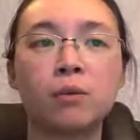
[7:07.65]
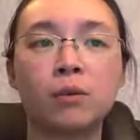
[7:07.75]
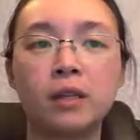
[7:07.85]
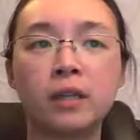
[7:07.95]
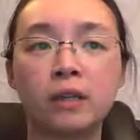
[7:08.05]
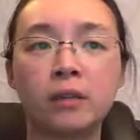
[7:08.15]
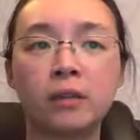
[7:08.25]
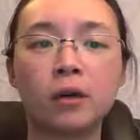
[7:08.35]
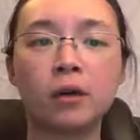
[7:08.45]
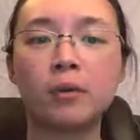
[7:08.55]
one layer at the
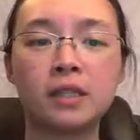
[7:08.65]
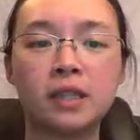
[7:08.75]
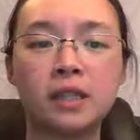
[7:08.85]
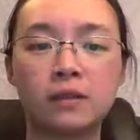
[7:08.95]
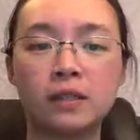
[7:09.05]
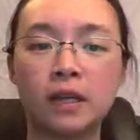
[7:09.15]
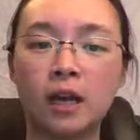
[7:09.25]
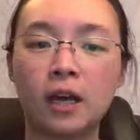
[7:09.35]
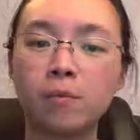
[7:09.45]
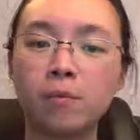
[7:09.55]
bottom with the tails facing up,